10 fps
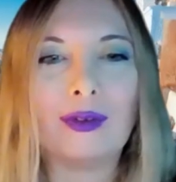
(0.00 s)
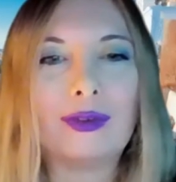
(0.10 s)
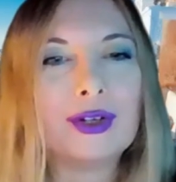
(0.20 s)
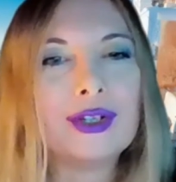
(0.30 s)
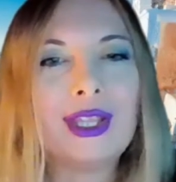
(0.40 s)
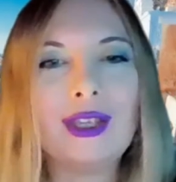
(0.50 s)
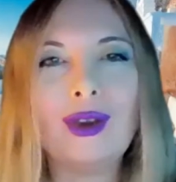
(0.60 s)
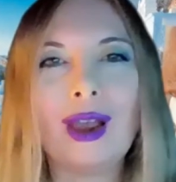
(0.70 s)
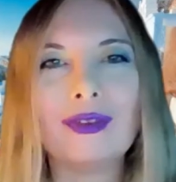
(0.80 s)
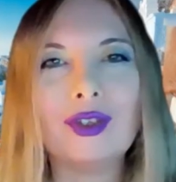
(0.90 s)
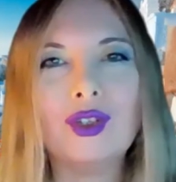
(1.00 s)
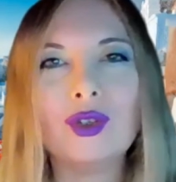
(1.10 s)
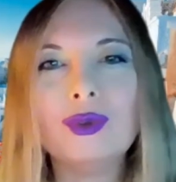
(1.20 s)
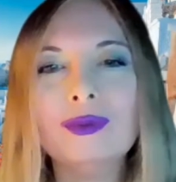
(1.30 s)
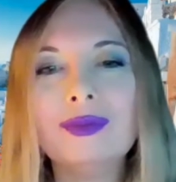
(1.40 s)
The first thing you have to
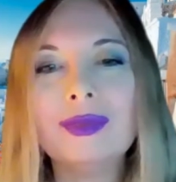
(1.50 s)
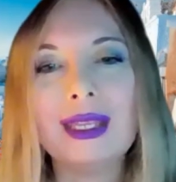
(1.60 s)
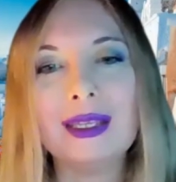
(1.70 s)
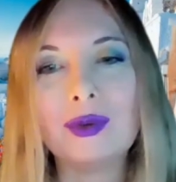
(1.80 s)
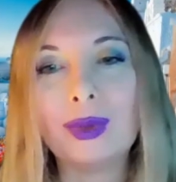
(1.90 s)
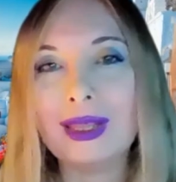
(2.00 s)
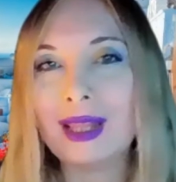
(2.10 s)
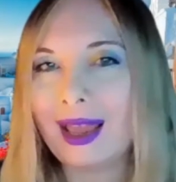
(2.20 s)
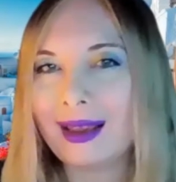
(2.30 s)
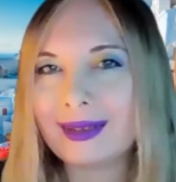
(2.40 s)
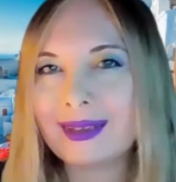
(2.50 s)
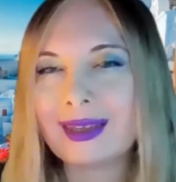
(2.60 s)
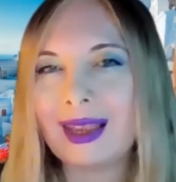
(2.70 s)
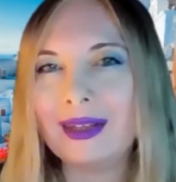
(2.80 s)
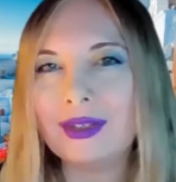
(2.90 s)
do is
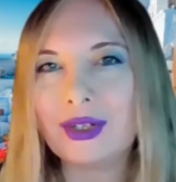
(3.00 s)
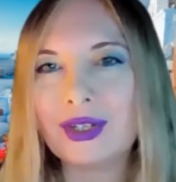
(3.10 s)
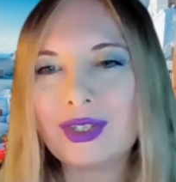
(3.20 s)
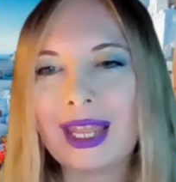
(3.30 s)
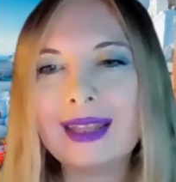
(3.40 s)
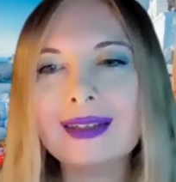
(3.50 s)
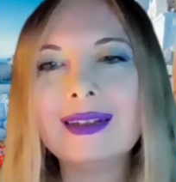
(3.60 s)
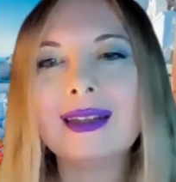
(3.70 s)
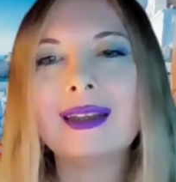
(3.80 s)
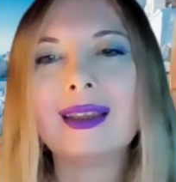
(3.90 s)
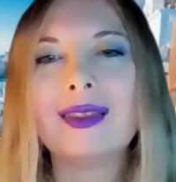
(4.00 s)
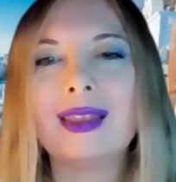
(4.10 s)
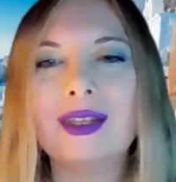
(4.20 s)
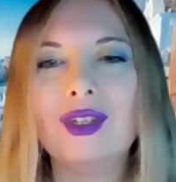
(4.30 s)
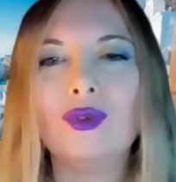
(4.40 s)
relax. Understand
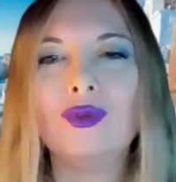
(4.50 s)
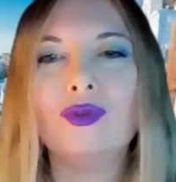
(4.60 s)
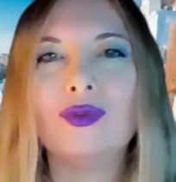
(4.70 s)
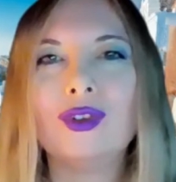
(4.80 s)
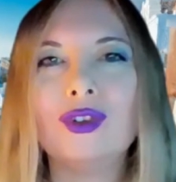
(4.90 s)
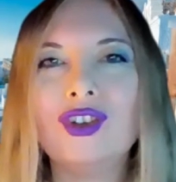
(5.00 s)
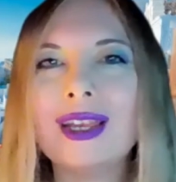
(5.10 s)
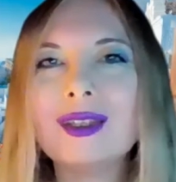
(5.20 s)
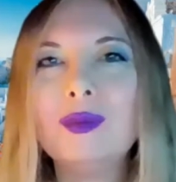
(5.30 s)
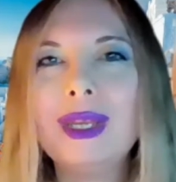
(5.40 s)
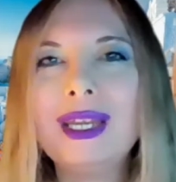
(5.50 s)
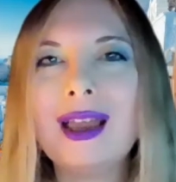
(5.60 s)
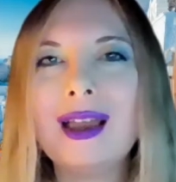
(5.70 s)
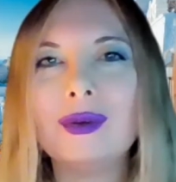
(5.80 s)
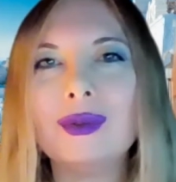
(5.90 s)
that you've just been
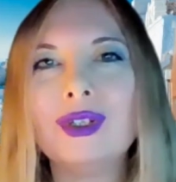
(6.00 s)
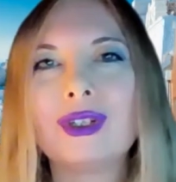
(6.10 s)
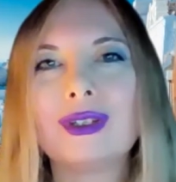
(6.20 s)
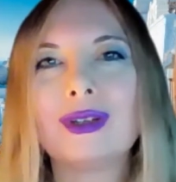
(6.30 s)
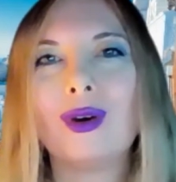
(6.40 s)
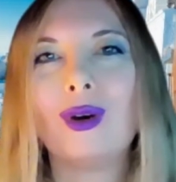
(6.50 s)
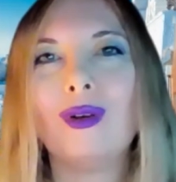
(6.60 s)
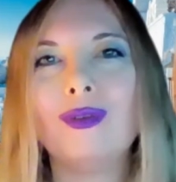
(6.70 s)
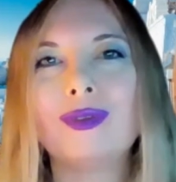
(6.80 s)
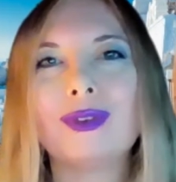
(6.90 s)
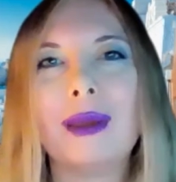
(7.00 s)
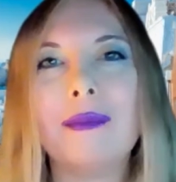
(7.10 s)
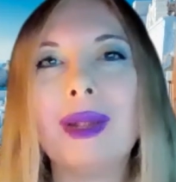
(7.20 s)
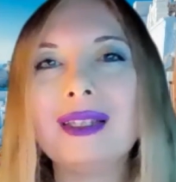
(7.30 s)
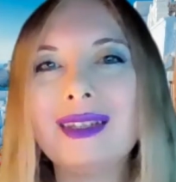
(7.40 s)
out of a
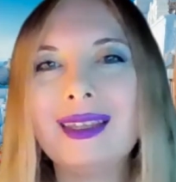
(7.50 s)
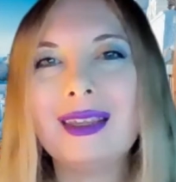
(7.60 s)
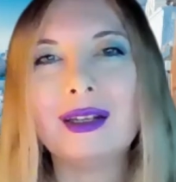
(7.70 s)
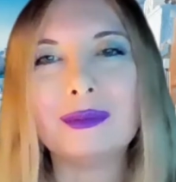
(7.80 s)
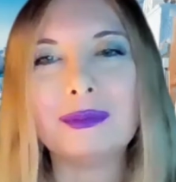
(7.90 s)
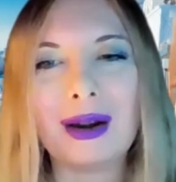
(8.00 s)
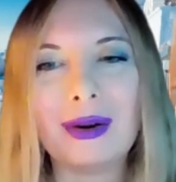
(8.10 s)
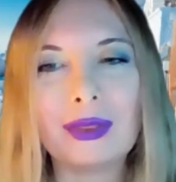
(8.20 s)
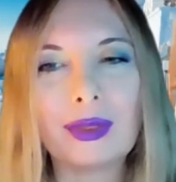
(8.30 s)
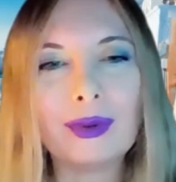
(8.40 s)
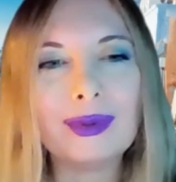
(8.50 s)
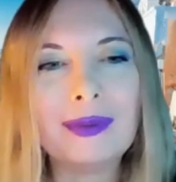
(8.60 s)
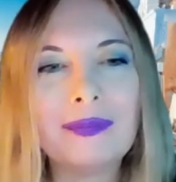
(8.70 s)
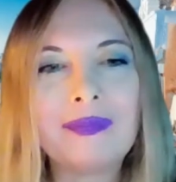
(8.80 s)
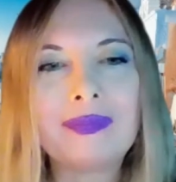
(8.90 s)
multi-year
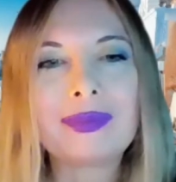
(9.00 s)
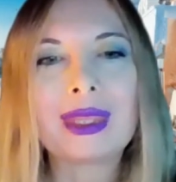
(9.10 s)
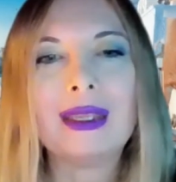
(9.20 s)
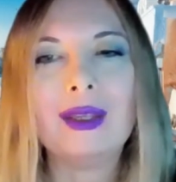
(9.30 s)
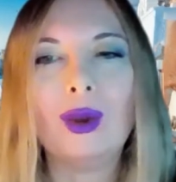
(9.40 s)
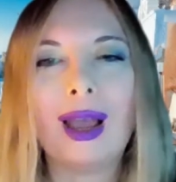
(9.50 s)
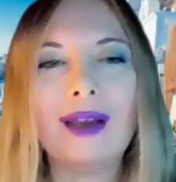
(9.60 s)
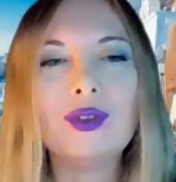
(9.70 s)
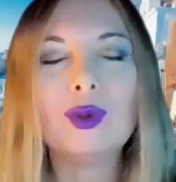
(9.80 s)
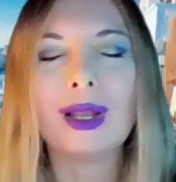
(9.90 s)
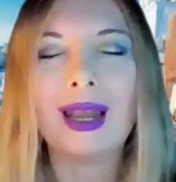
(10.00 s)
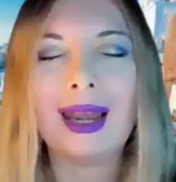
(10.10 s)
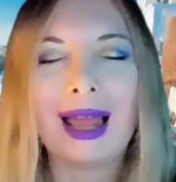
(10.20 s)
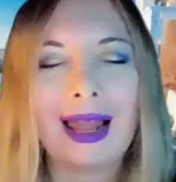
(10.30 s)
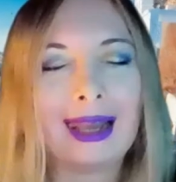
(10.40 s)
marathon. You have
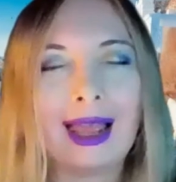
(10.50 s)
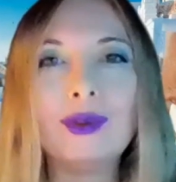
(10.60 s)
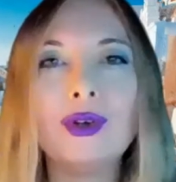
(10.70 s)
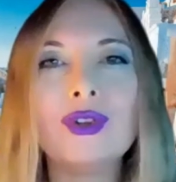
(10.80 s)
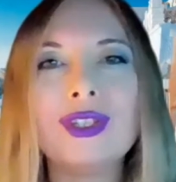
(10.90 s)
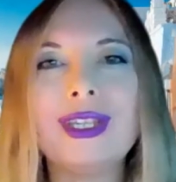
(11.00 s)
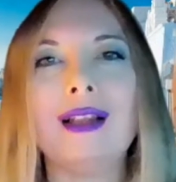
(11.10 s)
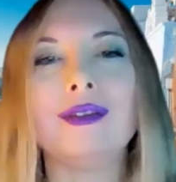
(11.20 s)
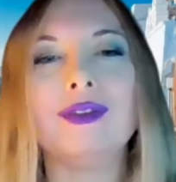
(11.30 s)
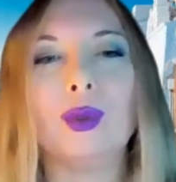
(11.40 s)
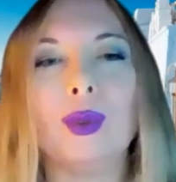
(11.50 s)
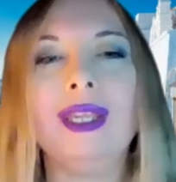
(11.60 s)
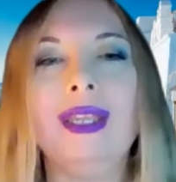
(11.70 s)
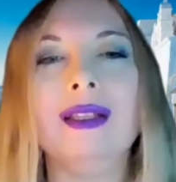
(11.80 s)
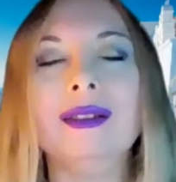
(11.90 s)
to allow yourself to
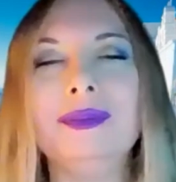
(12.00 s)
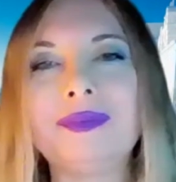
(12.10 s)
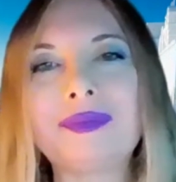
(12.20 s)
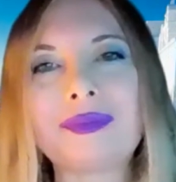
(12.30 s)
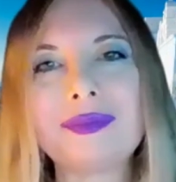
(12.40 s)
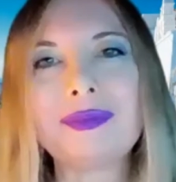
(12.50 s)
heal